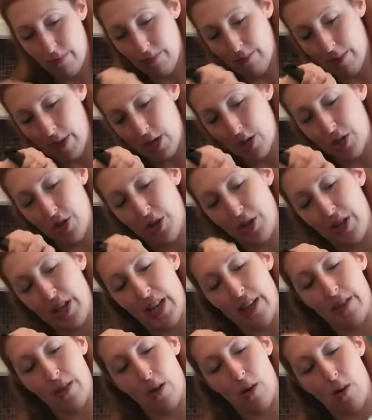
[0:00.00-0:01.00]
Make sure you
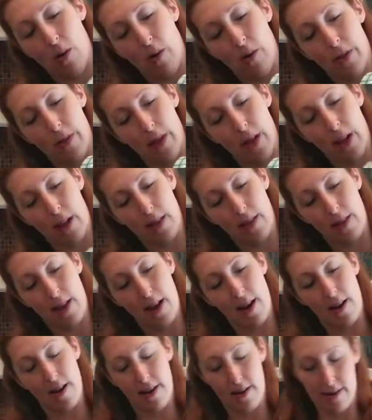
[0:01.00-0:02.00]
get the whole thing in
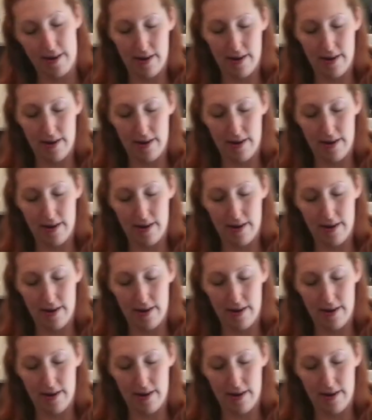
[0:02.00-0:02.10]
there.